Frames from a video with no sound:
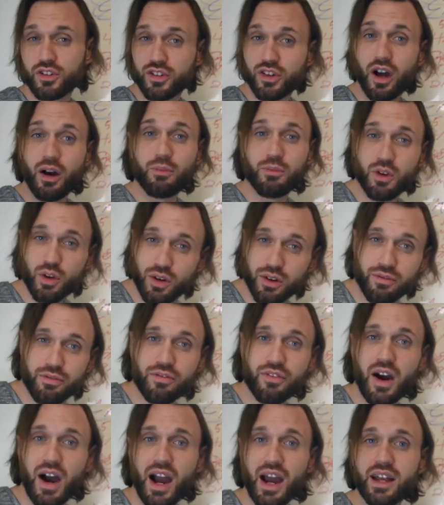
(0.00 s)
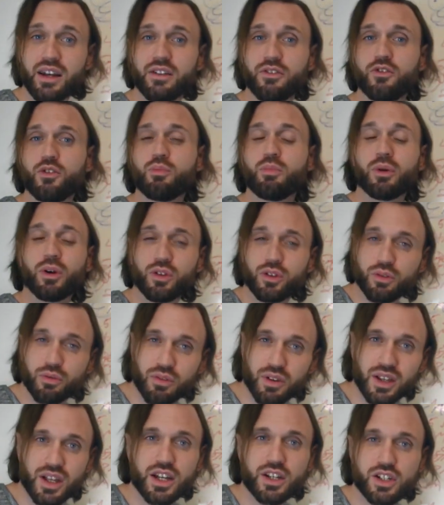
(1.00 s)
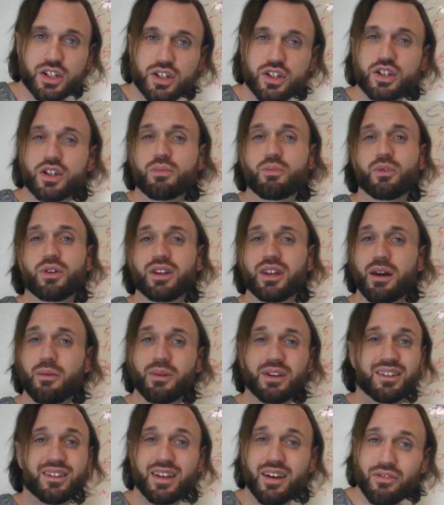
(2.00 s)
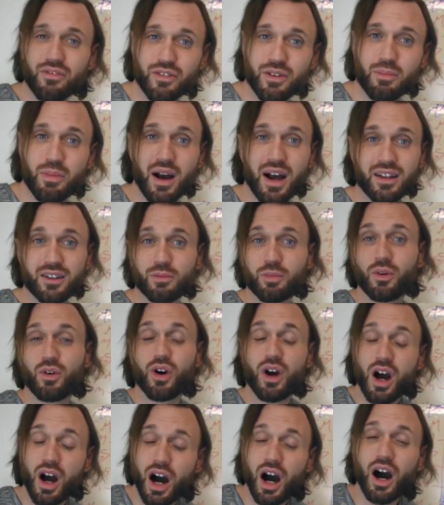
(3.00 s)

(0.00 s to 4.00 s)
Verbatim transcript: Some you could find if you build a relationship with them, it's definitely possible.